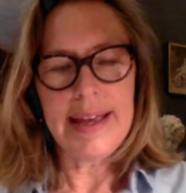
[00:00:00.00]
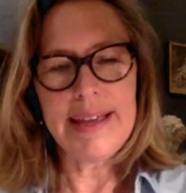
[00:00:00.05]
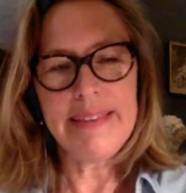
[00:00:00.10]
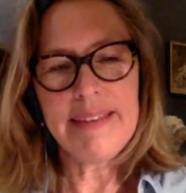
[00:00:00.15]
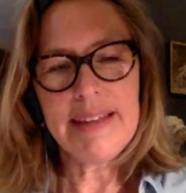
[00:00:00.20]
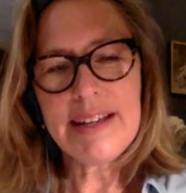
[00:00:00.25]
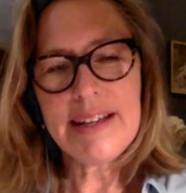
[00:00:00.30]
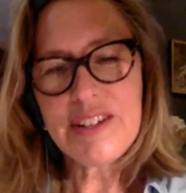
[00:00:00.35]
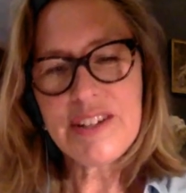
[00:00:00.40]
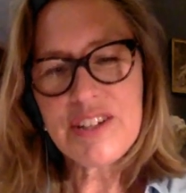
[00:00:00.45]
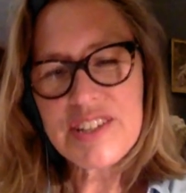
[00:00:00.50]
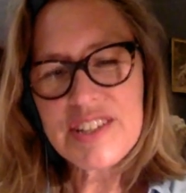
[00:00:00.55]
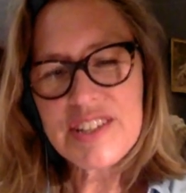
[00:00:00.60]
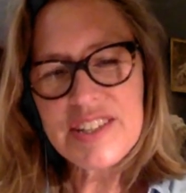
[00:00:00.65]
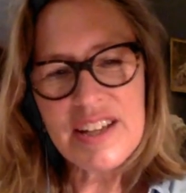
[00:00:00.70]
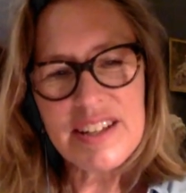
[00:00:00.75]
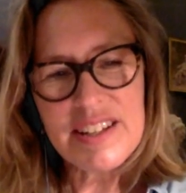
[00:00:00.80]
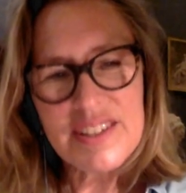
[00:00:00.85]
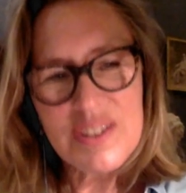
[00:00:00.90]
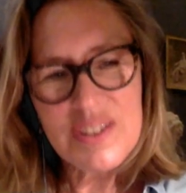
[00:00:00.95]
And then I
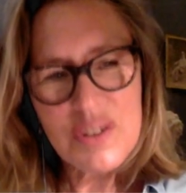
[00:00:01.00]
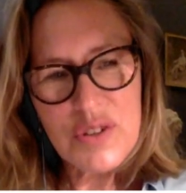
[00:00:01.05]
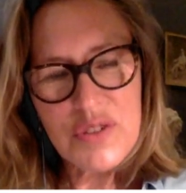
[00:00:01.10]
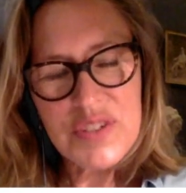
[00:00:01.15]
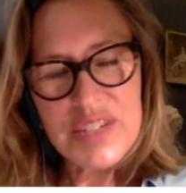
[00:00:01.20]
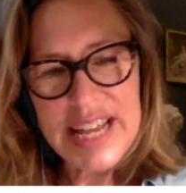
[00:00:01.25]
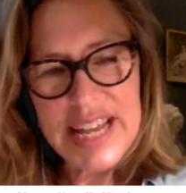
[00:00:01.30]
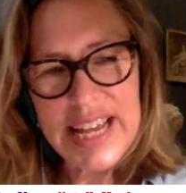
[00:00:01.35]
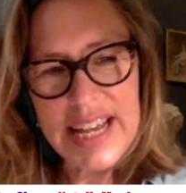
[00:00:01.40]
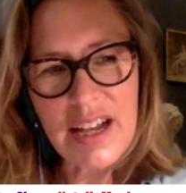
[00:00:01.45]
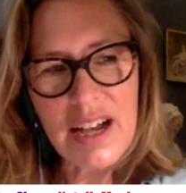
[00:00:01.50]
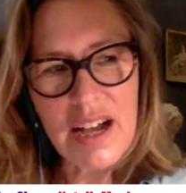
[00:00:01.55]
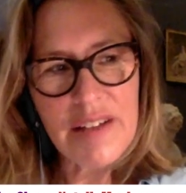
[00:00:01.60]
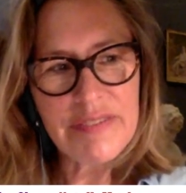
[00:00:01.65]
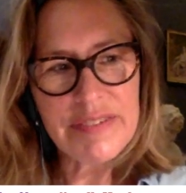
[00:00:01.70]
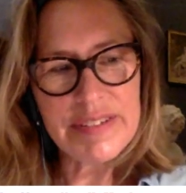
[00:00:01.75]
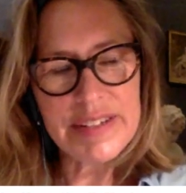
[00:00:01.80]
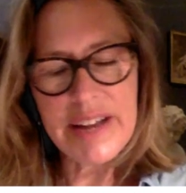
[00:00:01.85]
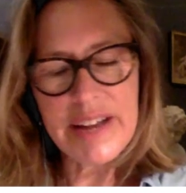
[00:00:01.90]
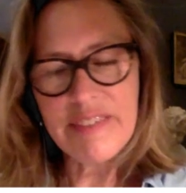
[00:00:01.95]
just saw it sort of take
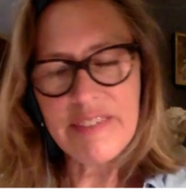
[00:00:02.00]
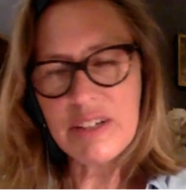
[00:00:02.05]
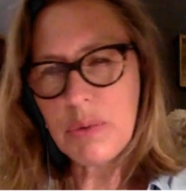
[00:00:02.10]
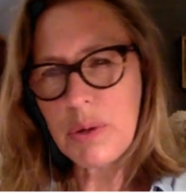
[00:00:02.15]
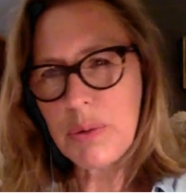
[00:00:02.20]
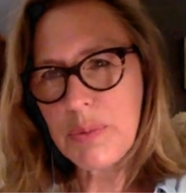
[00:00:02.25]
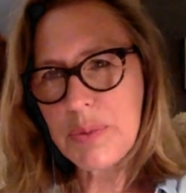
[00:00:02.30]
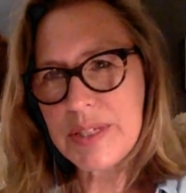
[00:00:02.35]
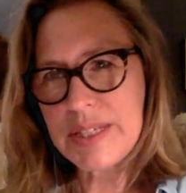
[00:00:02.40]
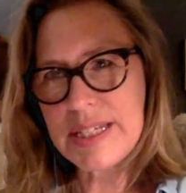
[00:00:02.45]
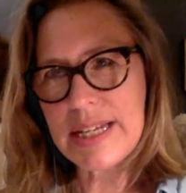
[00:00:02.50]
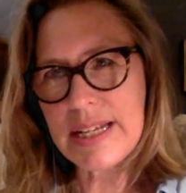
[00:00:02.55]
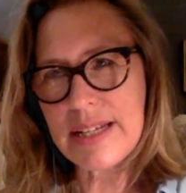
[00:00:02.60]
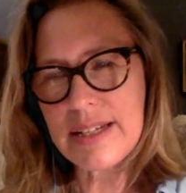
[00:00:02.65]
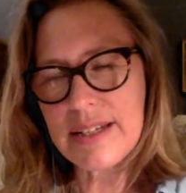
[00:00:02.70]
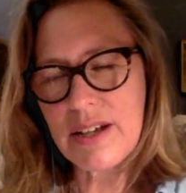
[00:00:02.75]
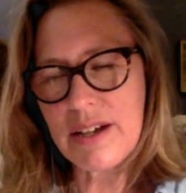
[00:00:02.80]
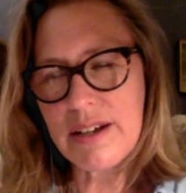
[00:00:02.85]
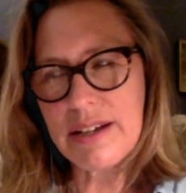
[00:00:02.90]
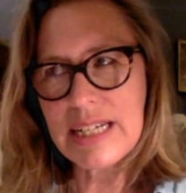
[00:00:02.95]
off, and everyone was
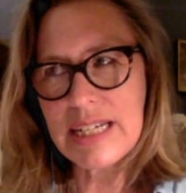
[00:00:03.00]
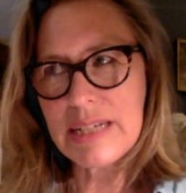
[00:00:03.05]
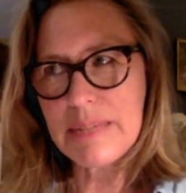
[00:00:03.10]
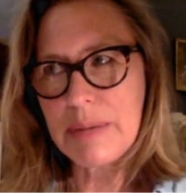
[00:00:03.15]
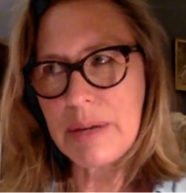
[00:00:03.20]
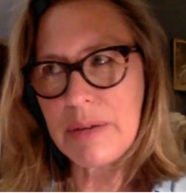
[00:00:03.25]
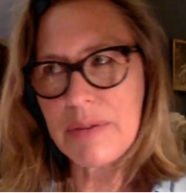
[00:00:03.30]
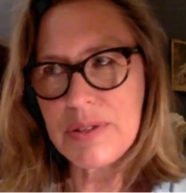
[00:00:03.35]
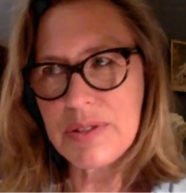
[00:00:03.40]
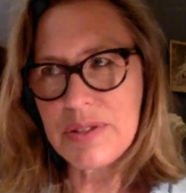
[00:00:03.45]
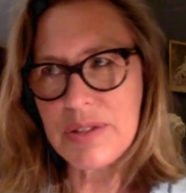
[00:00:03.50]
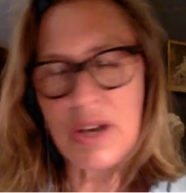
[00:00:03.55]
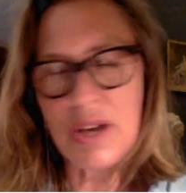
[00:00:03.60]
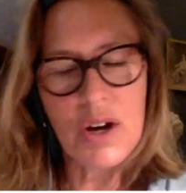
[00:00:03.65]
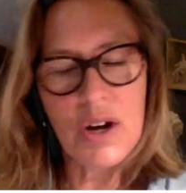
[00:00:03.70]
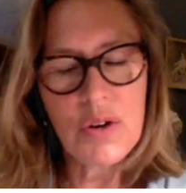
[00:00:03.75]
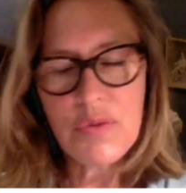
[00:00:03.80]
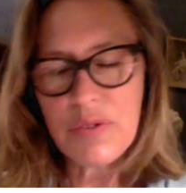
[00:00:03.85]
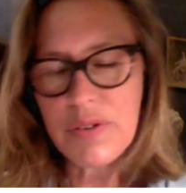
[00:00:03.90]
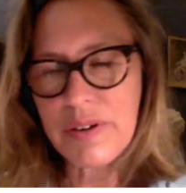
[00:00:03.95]
talking about
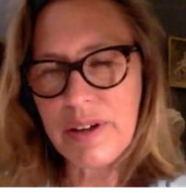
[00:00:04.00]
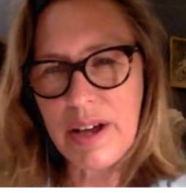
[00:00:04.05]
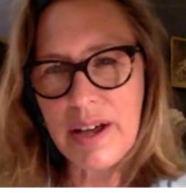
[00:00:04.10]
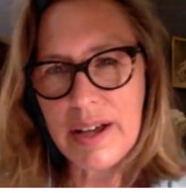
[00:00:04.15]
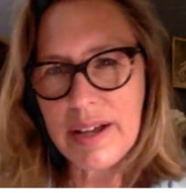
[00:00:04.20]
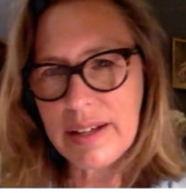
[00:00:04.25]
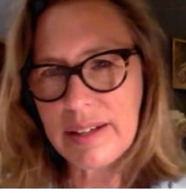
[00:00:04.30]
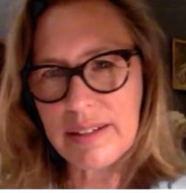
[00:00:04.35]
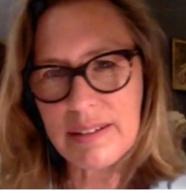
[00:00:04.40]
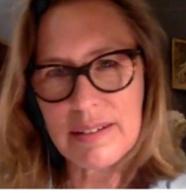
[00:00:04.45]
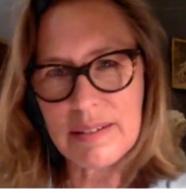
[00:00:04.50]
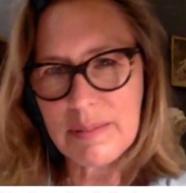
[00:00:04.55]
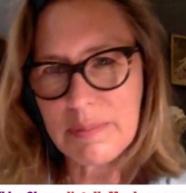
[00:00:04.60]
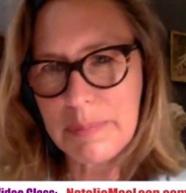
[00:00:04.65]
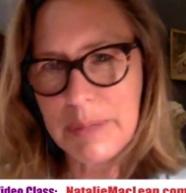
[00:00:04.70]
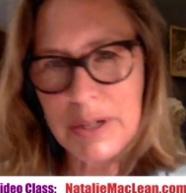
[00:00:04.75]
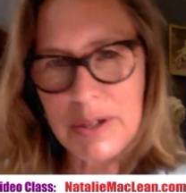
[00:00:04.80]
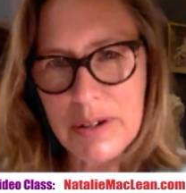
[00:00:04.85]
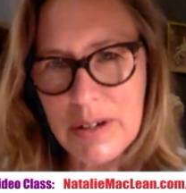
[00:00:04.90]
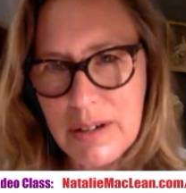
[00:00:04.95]
this overnight
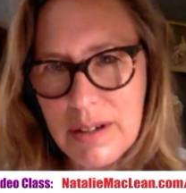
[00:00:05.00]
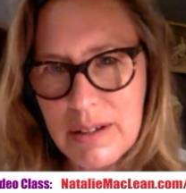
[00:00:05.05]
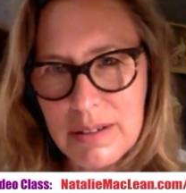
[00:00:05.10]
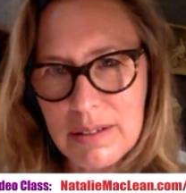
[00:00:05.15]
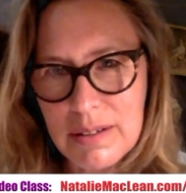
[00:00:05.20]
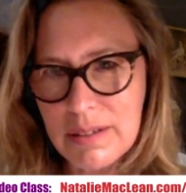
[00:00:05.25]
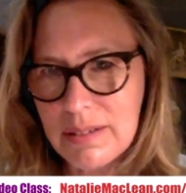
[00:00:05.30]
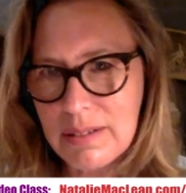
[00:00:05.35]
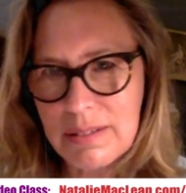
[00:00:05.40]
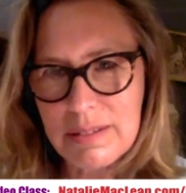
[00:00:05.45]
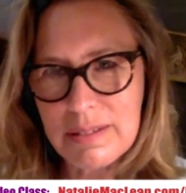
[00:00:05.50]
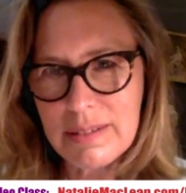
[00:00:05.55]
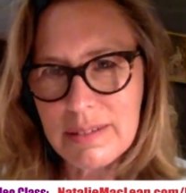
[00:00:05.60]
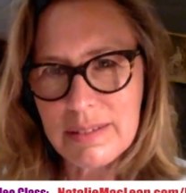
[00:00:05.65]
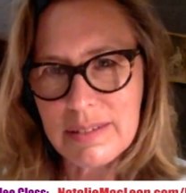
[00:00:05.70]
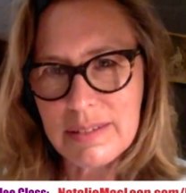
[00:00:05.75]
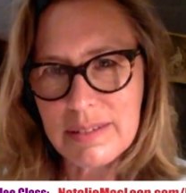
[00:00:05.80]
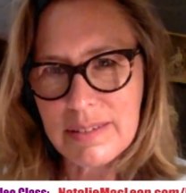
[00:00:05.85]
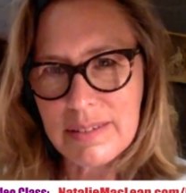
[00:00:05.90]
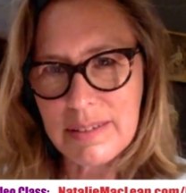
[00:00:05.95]
miracle,
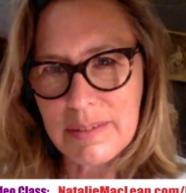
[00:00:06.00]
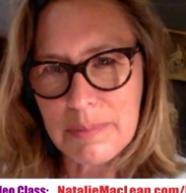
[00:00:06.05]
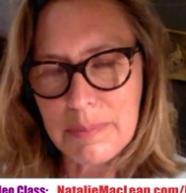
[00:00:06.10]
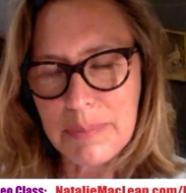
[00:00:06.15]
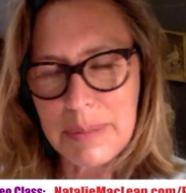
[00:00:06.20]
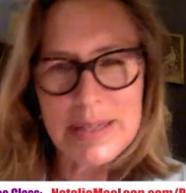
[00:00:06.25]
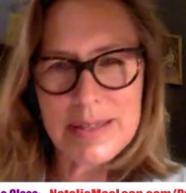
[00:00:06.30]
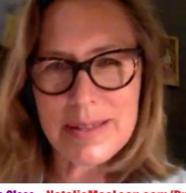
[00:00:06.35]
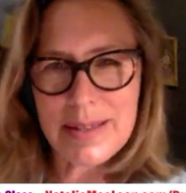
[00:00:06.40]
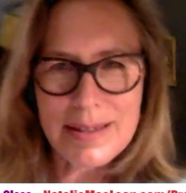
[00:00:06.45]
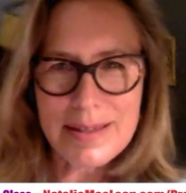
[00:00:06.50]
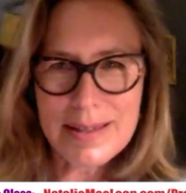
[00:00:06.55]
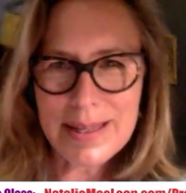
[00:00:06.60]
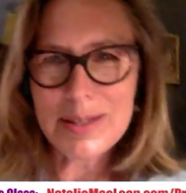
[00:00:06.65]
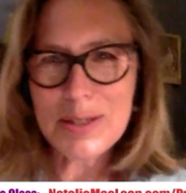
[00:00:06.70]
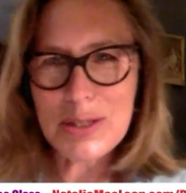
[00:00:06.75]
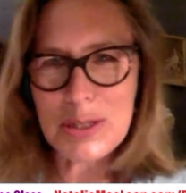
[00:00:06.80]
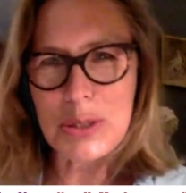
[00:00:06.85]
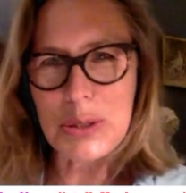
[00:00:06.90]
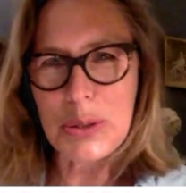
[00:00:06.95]
this big
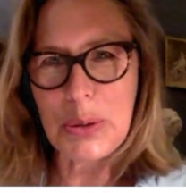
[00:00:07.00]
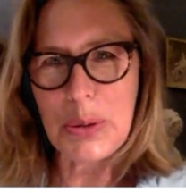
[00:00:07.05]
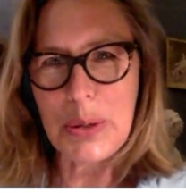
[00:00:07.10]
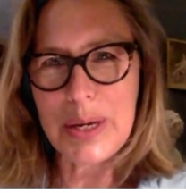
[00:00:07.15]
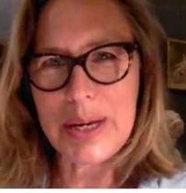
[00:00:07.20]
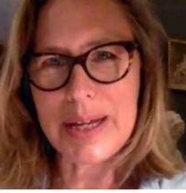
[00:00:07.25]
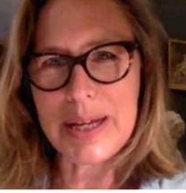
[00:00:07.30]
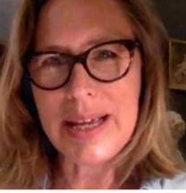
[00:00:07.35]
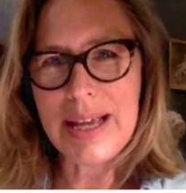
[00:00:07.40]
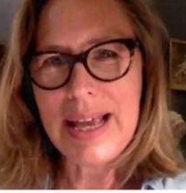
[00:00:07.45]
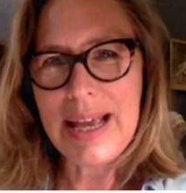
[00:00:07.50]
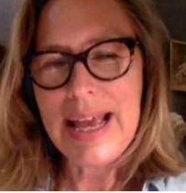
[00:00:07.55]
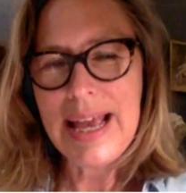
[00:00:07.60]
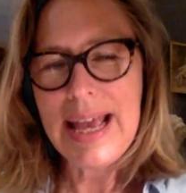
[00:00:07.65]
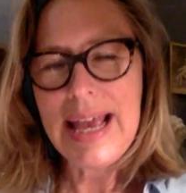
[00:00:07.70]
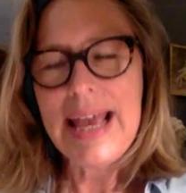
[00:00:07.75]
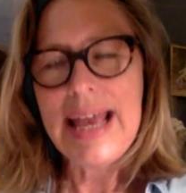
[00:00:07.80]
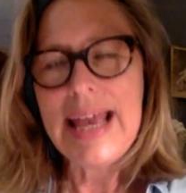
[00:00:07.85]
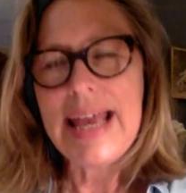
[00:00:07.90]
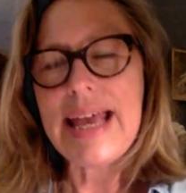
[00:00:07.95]
success story.
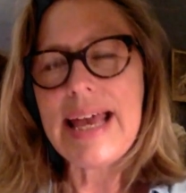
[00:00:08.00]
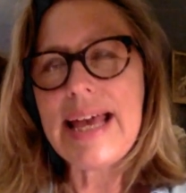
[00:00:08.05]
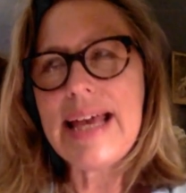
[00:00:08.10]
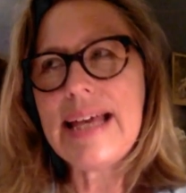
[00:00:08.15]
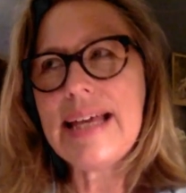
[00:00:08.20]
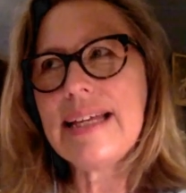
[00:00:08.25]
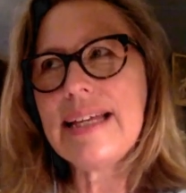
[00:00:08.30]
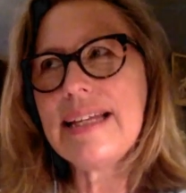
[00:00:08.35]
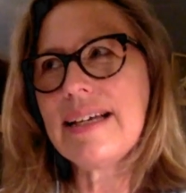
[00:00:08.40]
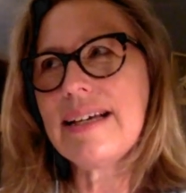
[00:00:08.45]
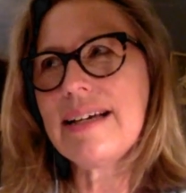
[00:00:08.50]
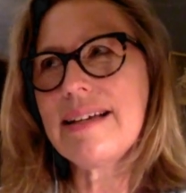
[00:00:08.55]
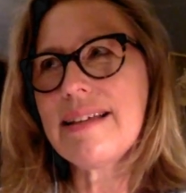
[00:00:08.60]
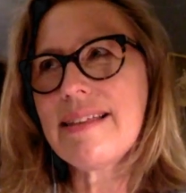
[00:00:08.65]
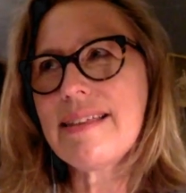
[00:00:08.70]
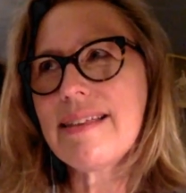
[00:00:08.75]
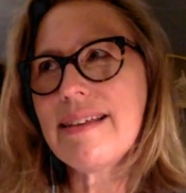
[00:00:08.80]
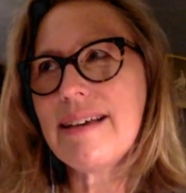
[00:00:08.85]
And I